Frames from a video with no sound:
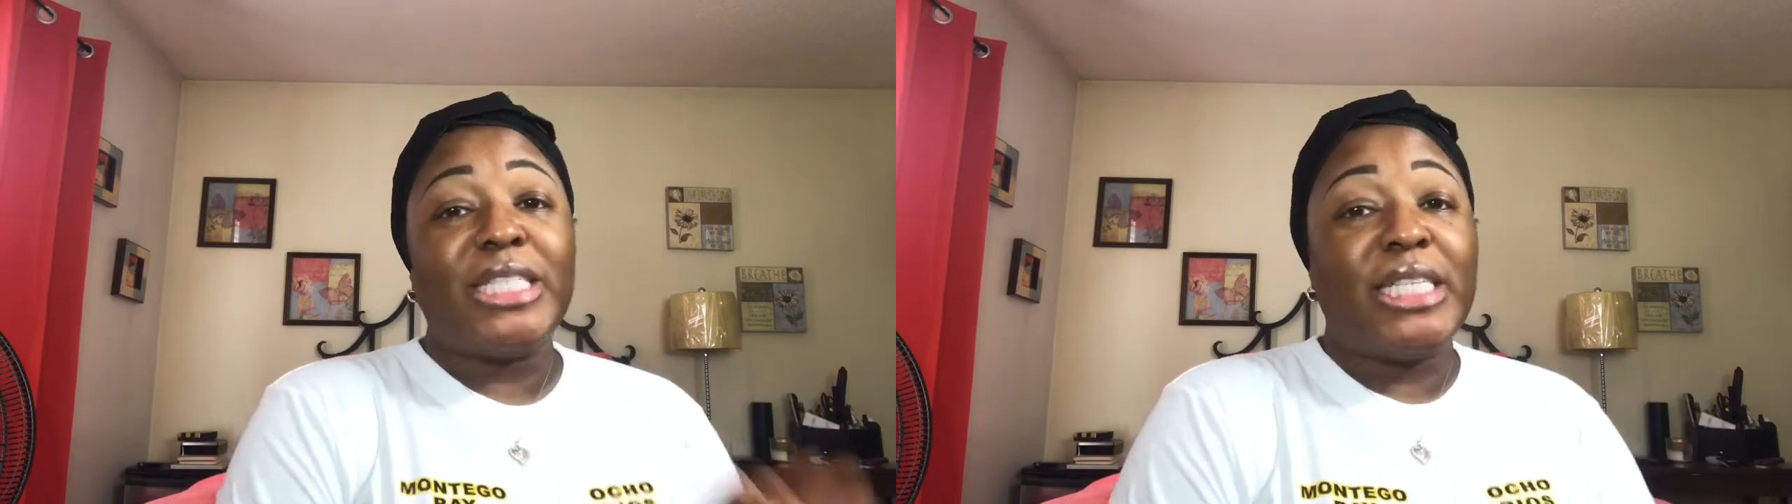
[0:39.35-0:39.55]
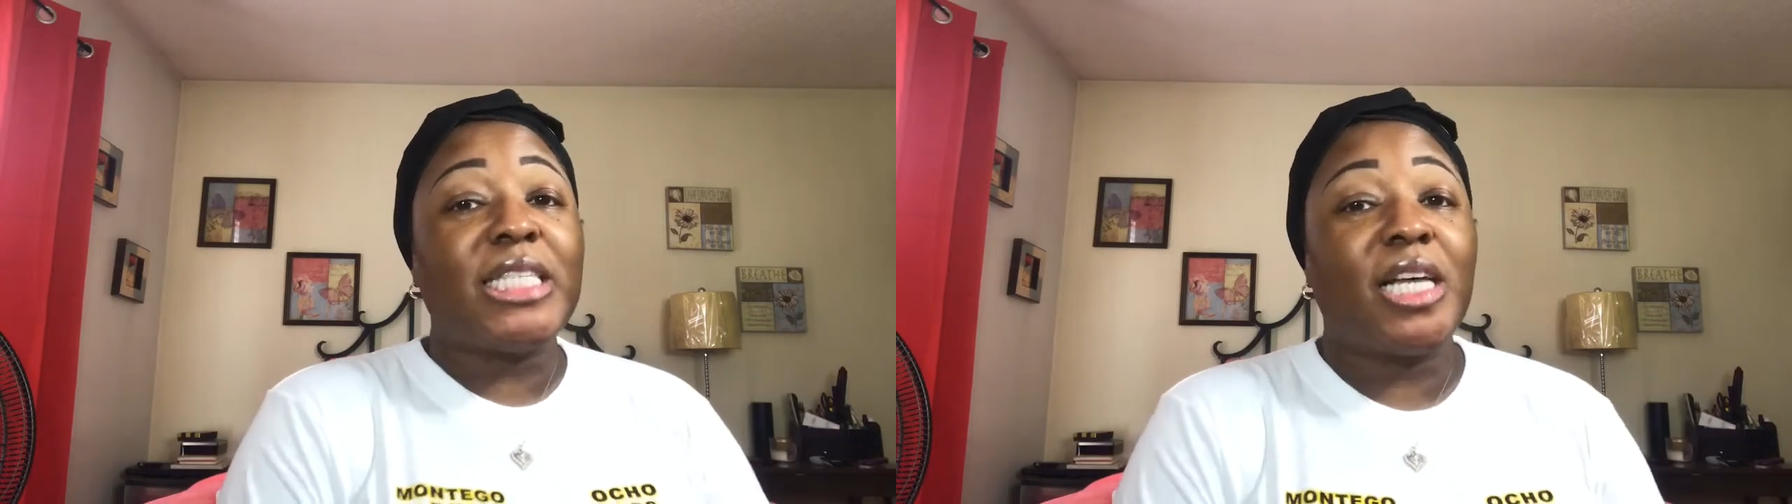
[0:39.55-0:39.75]

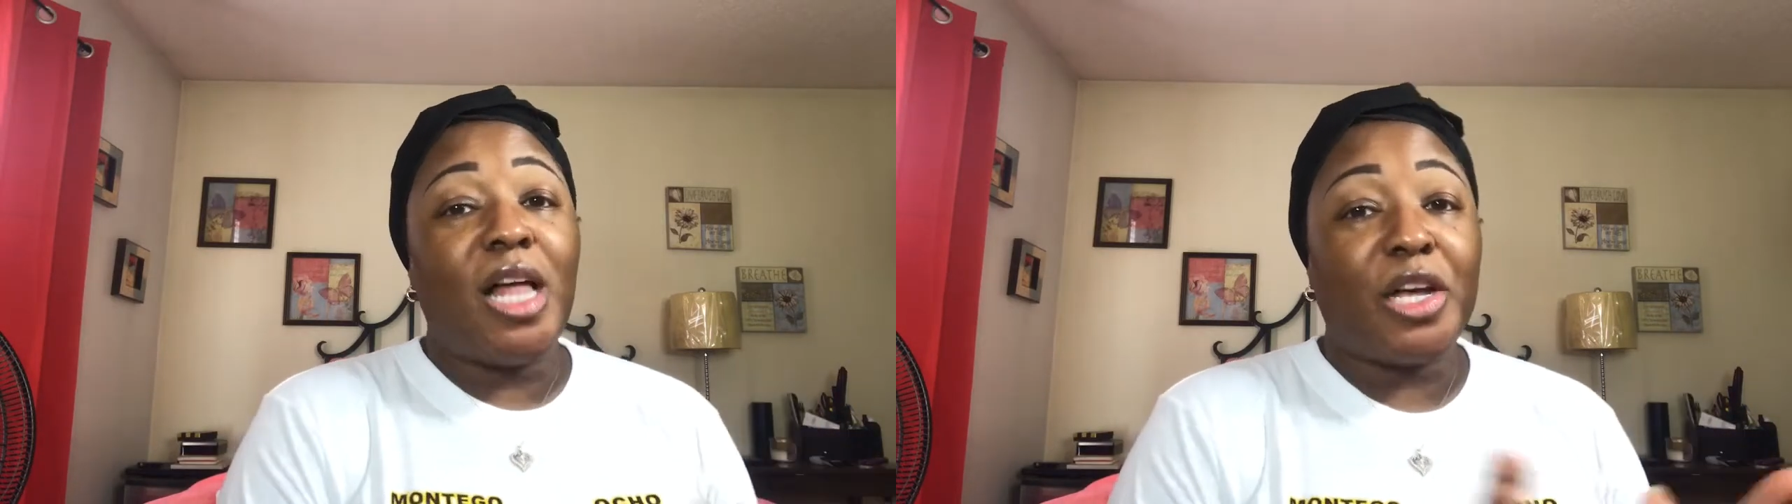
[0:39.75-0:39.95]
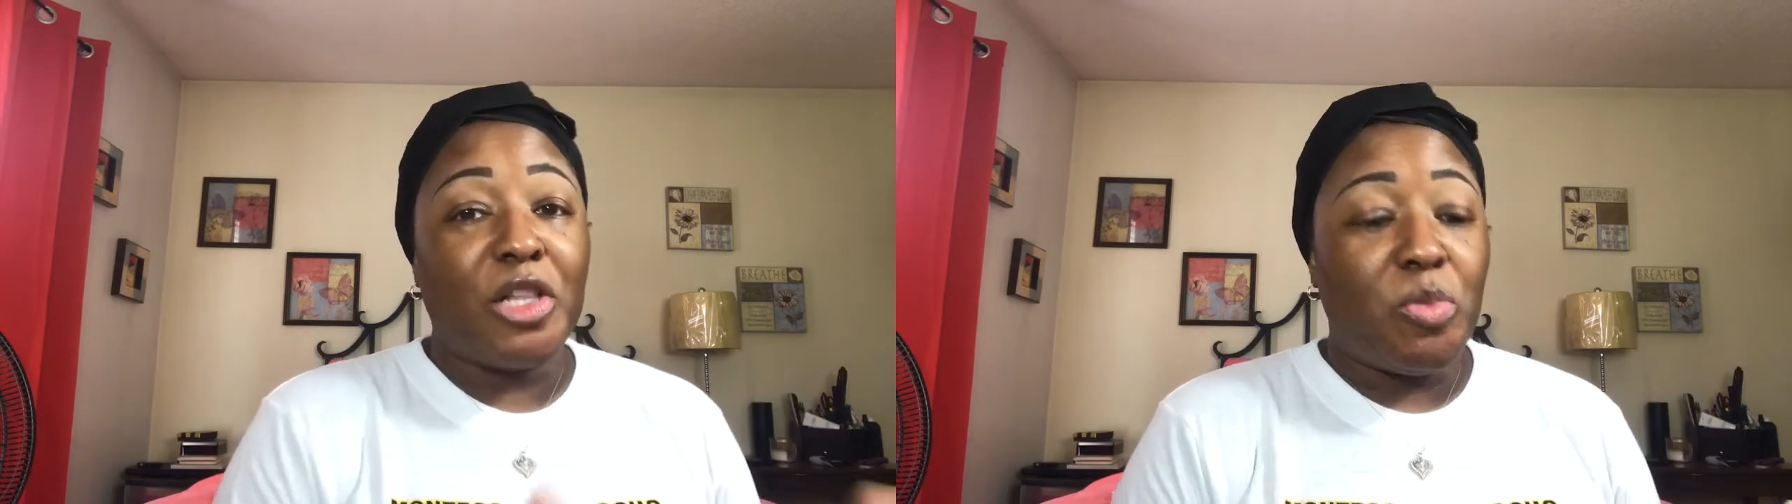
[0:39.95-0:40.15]
6
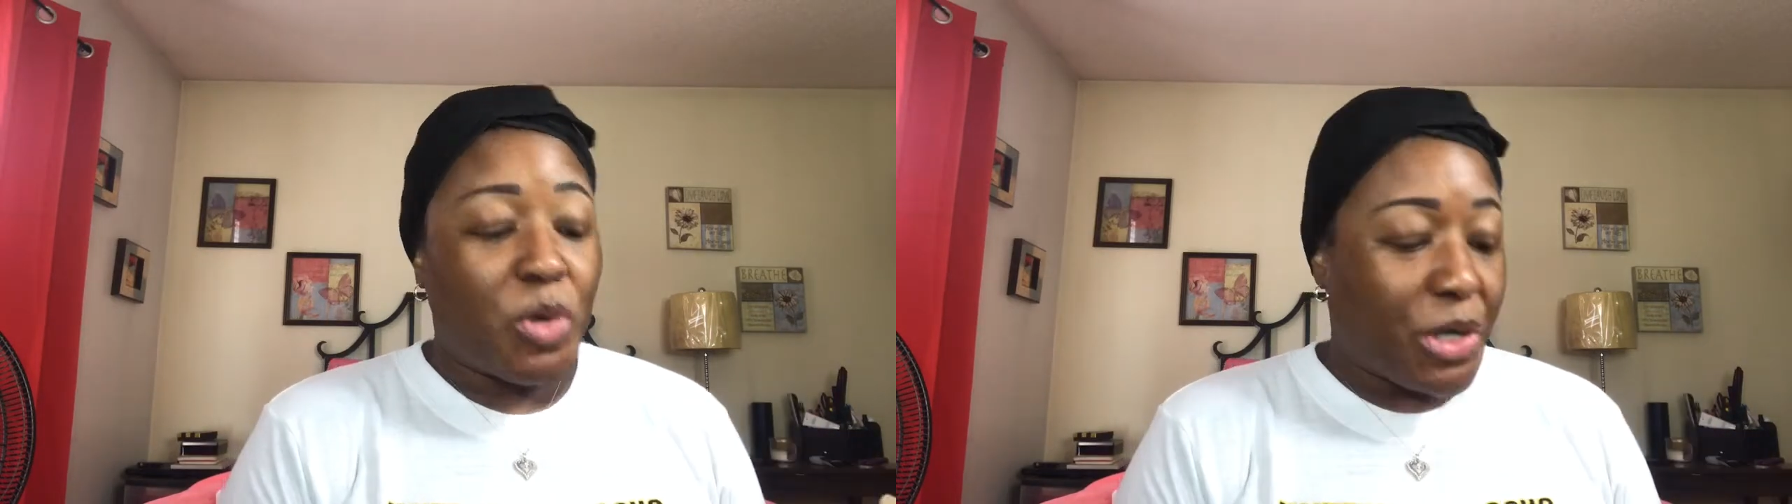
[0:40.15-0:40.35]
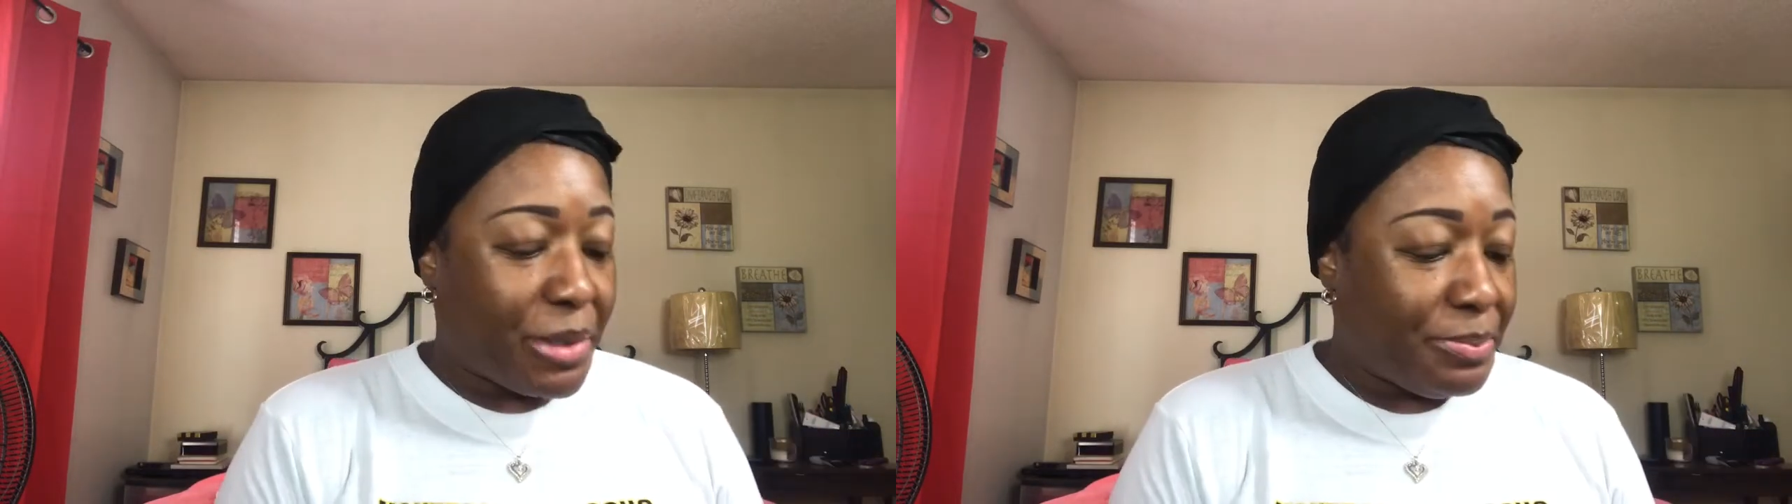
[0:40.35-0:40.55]
o'clock in the
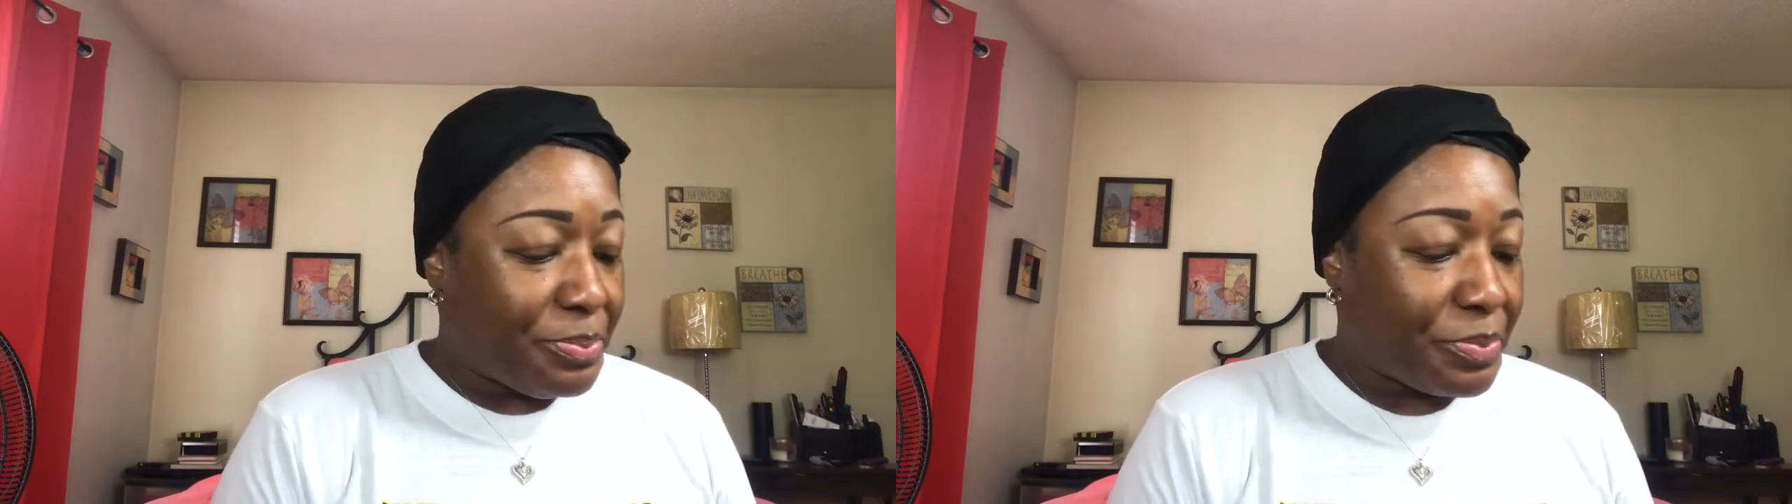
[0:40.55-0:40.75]
morning.